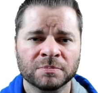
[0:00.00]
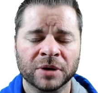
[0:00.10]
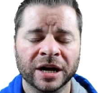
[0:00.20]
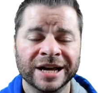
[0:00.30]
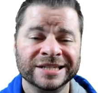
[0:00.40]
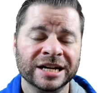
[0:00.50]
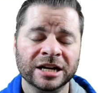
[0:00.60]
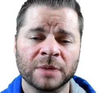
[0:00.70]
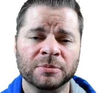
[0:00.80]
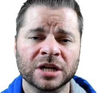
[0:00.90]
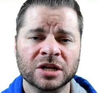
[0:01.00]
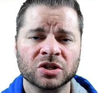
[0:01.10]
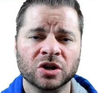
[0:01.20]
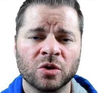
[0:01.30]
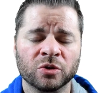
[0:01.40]
But I said it a couple days
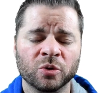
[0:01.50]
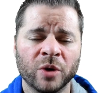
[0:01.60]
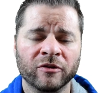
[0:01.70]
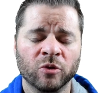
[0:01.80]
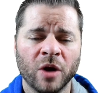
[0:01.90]
ago on the waiver